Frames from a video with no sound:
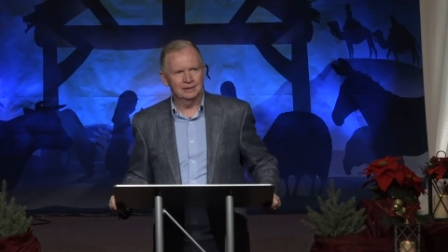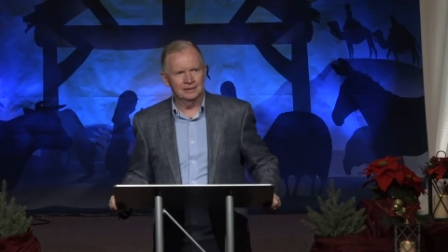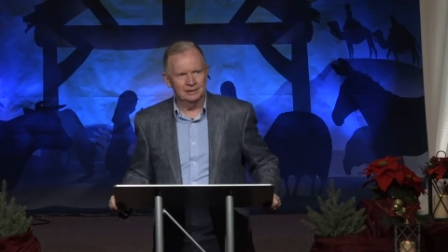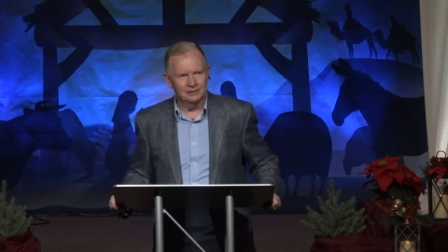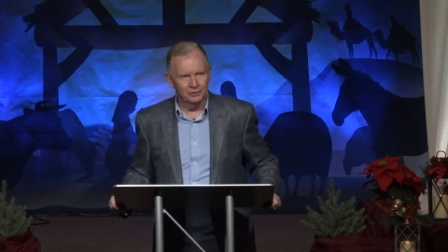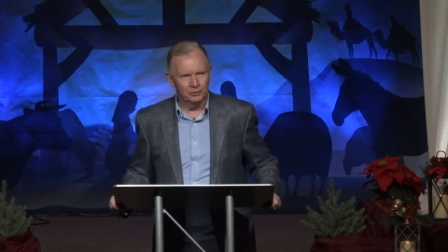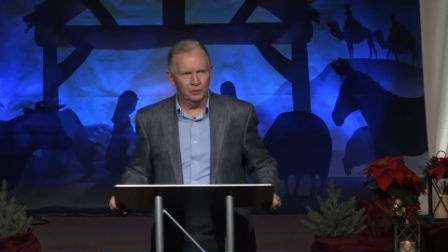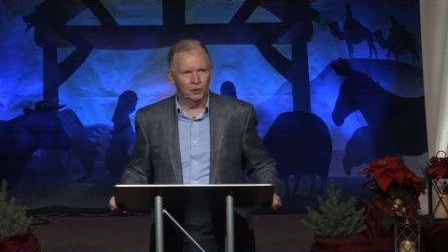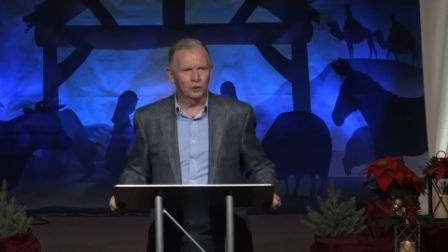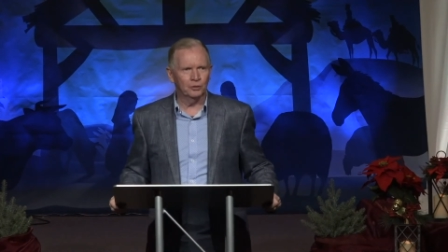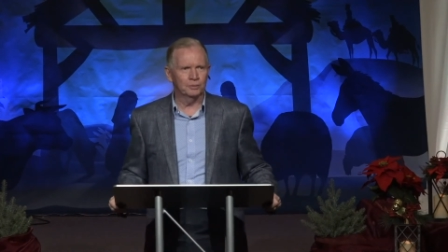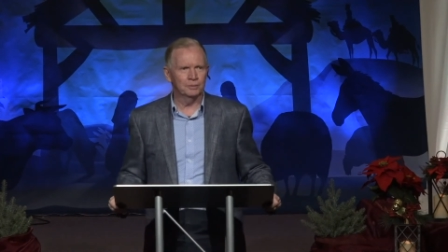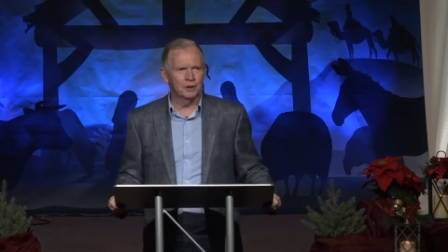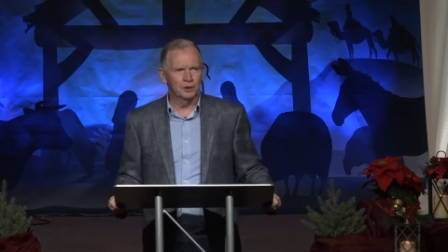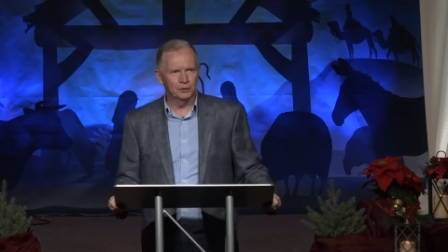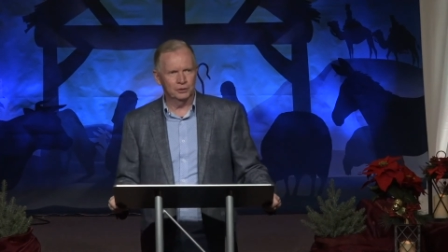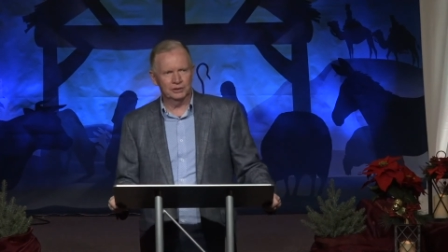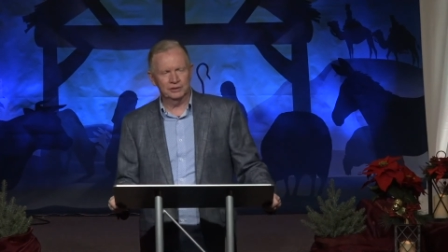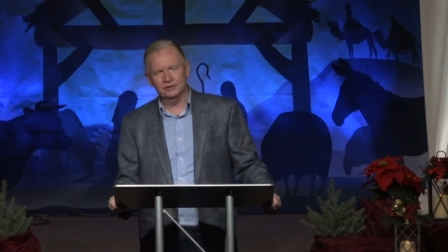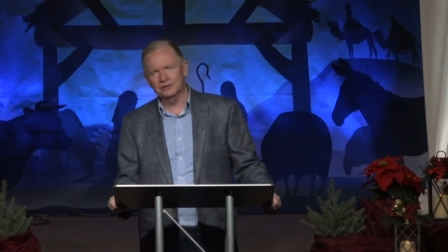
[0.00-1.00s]
and the wrong
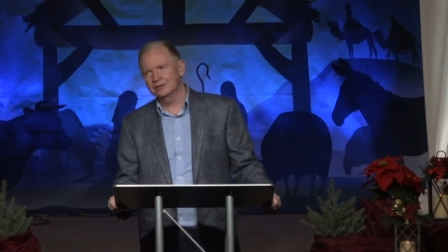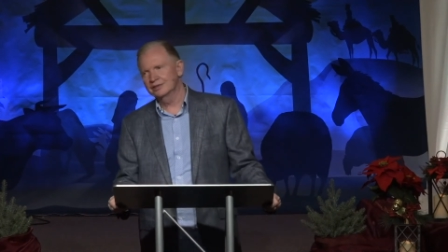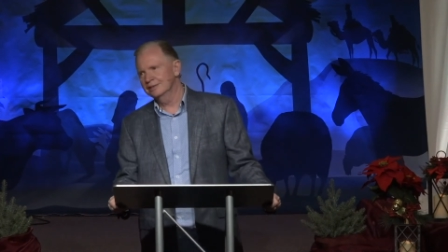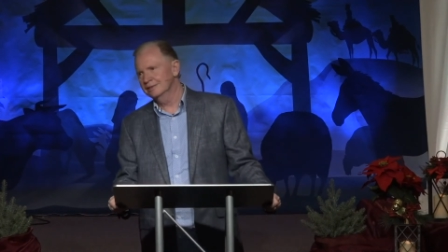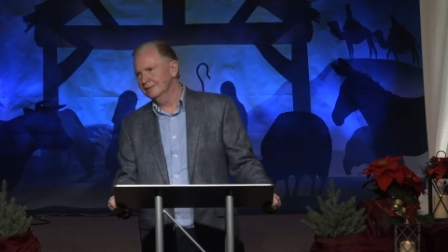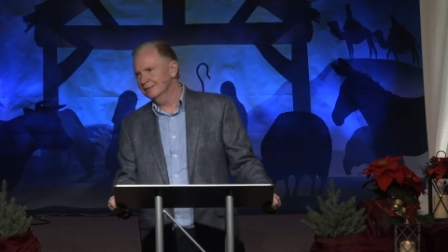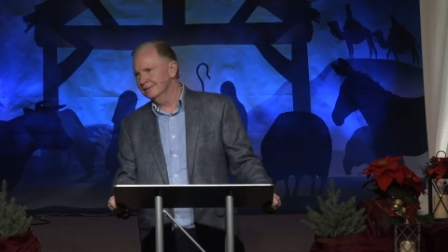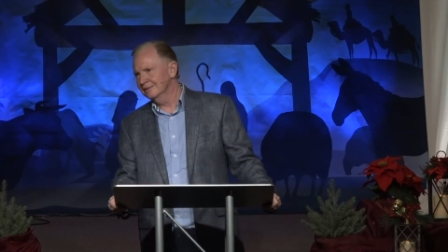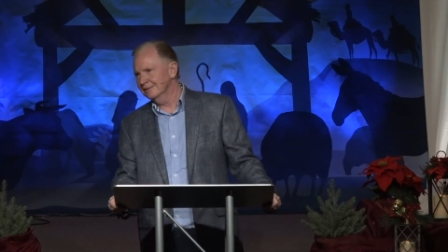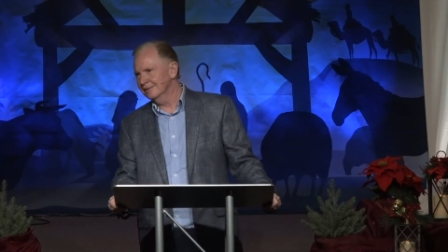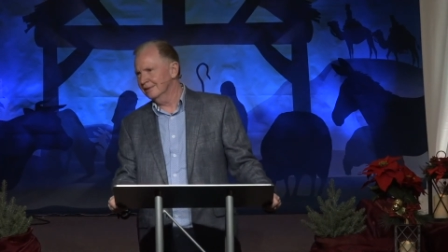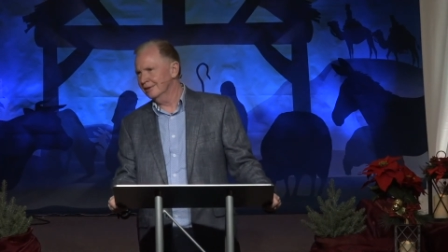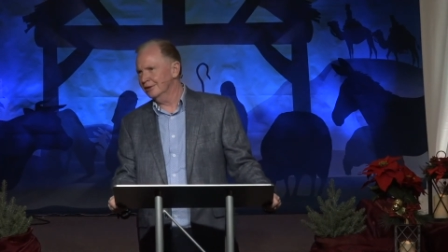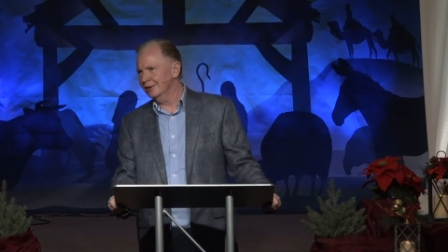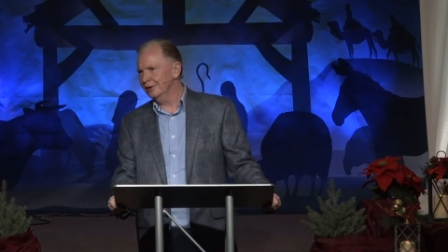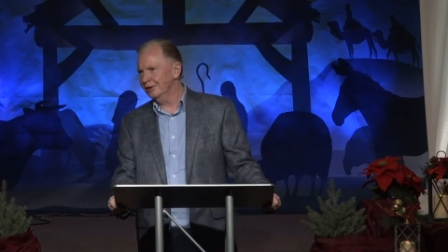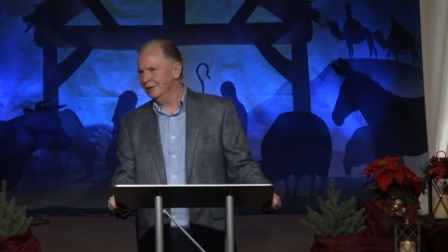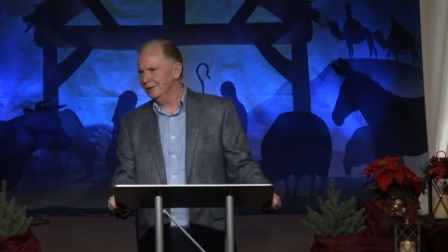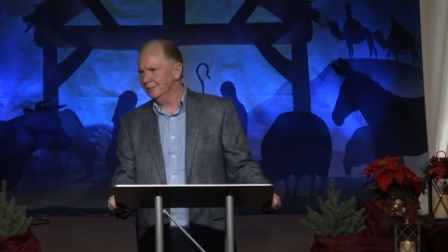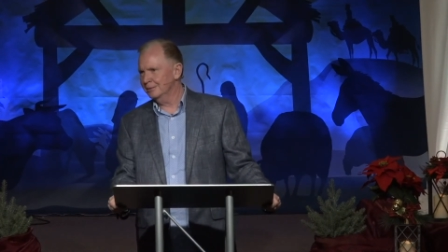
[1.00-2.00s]
motive. Are
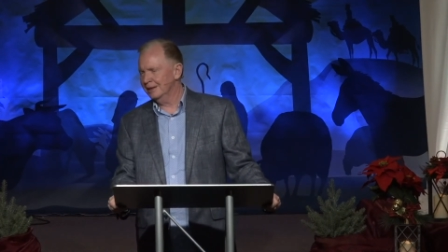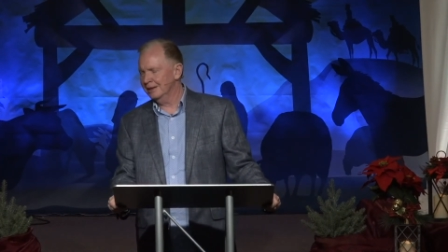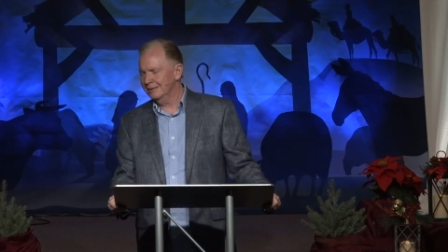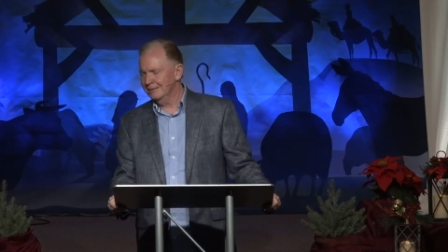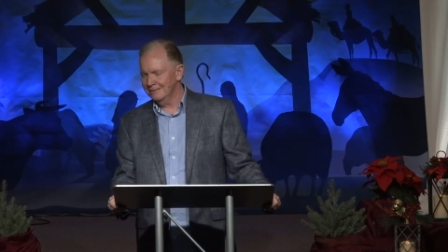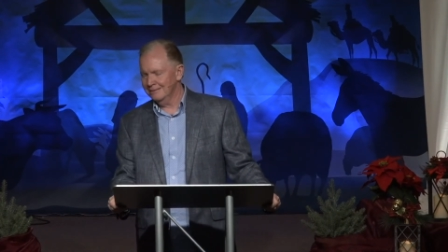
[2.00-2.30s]
you hearing me?